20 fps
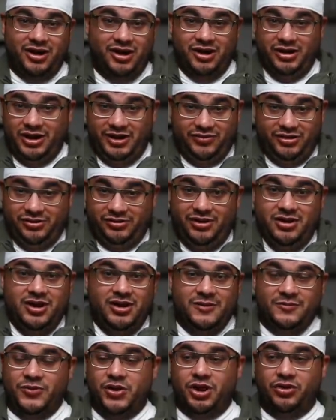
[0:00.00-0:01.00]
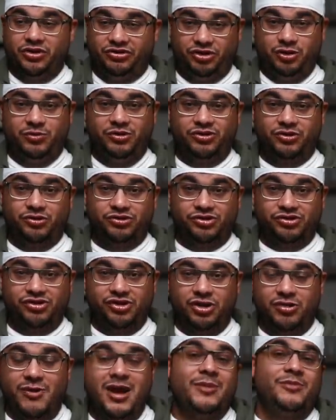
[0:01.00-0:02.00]
uh, given you know, the super soldier
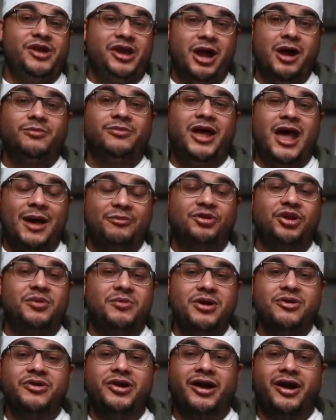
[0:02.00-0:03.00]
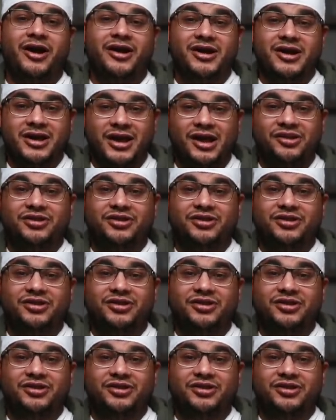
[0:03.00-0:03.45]
serum and become become Captain America